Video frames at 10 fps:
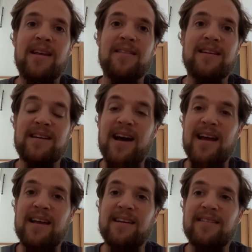that
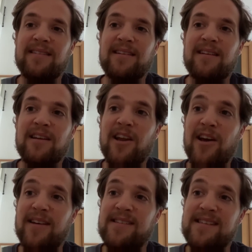I
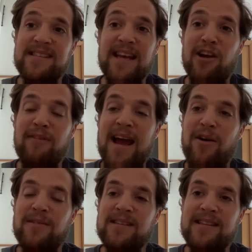learned to sing
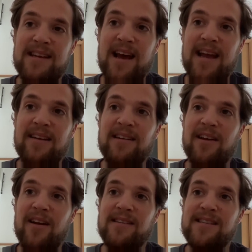around and that I
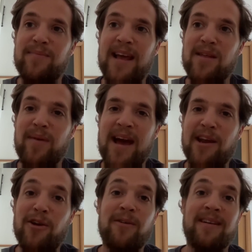learned to play the
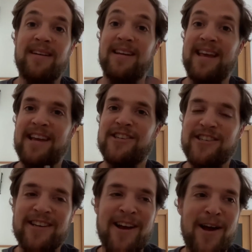
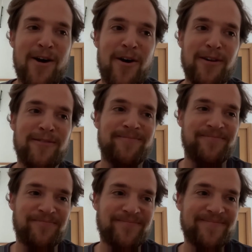piano-ish on.
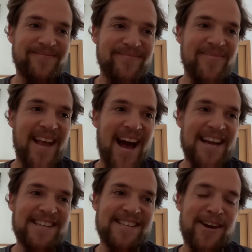
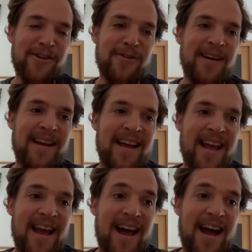And so
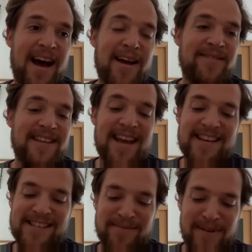I've
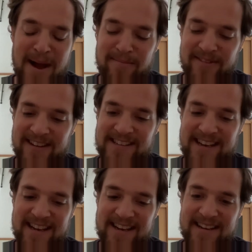taken some
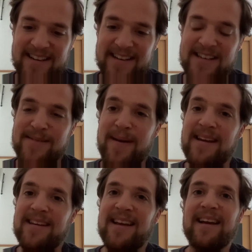comfort in
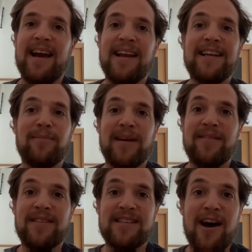spending a little
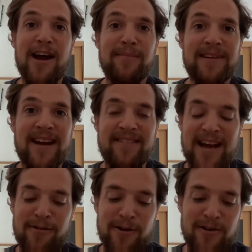bit of the time that I've
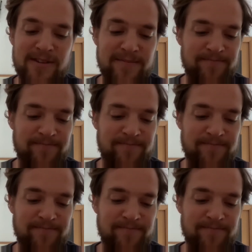now got